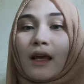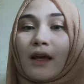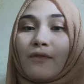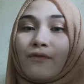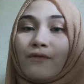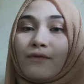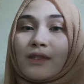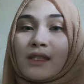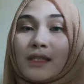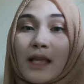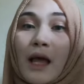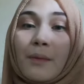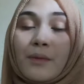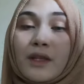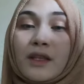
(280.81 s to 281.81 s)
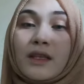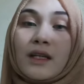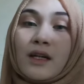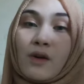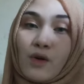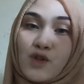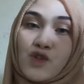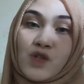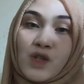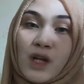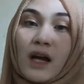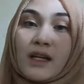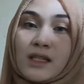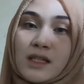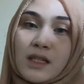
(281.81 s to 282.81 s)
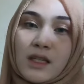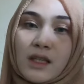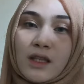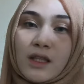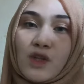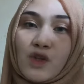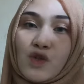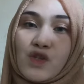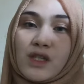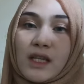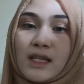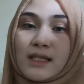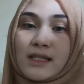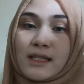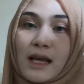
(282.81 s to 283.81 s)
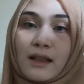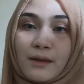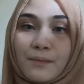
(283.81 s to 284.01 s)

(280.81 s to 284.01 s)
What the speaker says: And statement, the conjunction used is that.